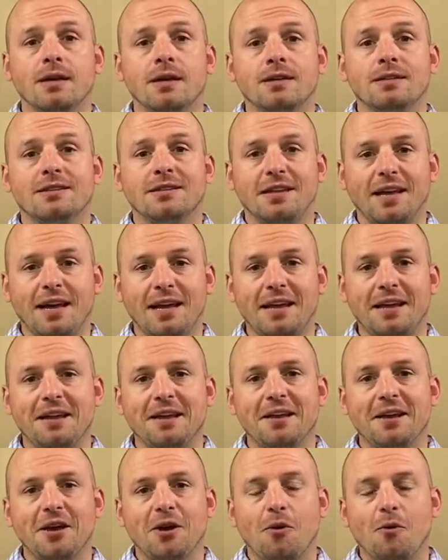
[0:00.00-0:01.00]
Today,
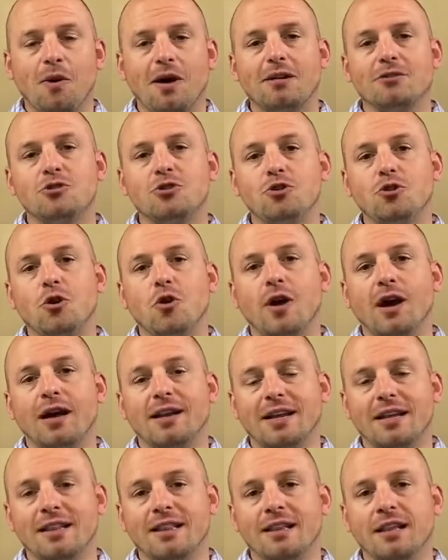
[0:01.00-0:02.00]
why don't you go out
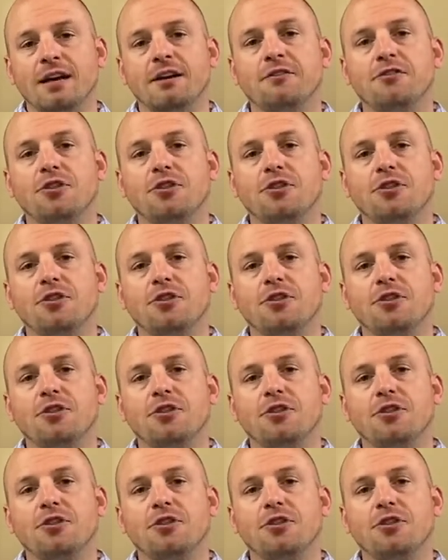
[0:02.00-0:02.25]
and love